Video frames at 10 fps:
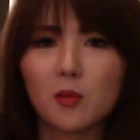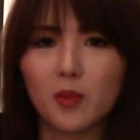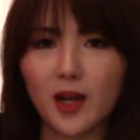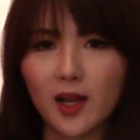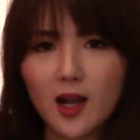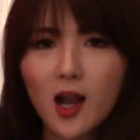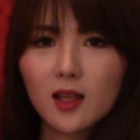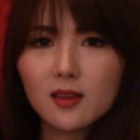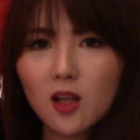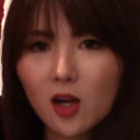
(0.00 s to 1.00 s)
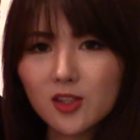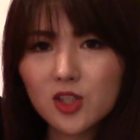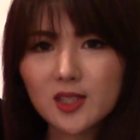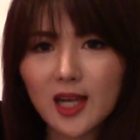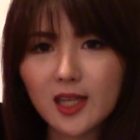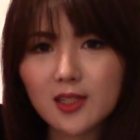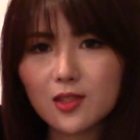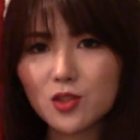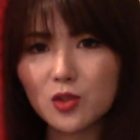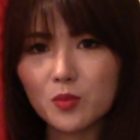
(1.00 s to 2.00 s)
but I got large
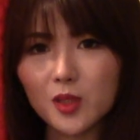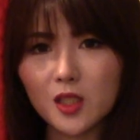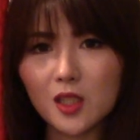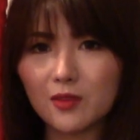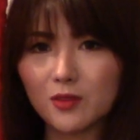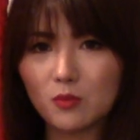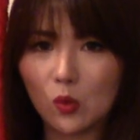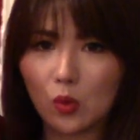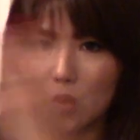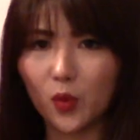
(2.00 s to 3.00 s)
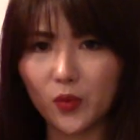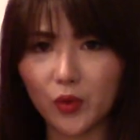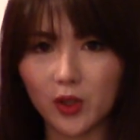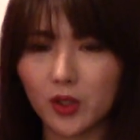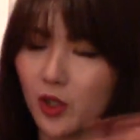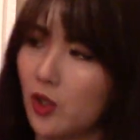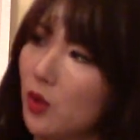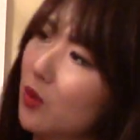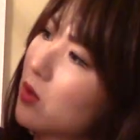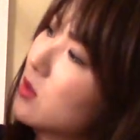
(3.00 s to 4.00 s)
size to be even more over
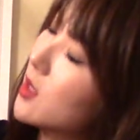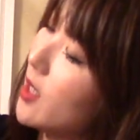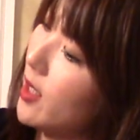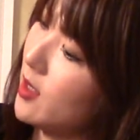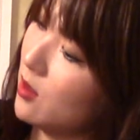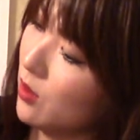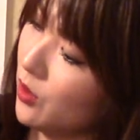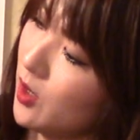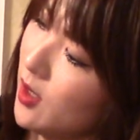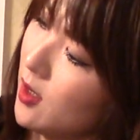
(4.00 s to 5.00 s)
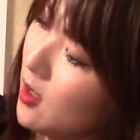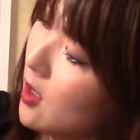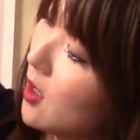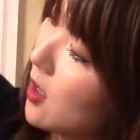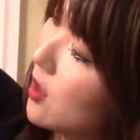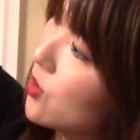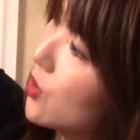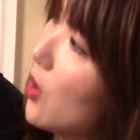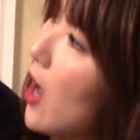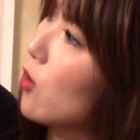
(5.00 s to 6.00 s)
size looking.
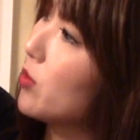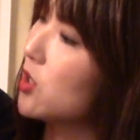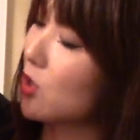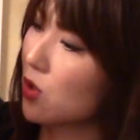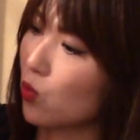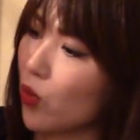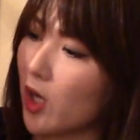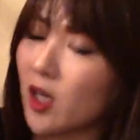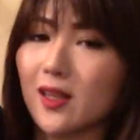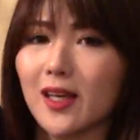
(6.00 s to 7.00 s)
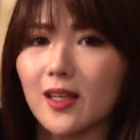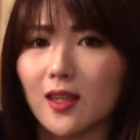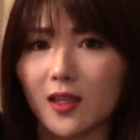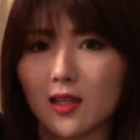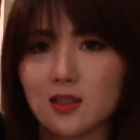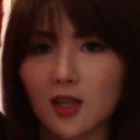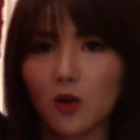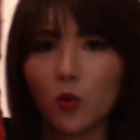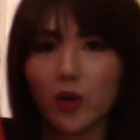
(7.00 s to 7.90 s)
So I'll be just wearing like this. I'm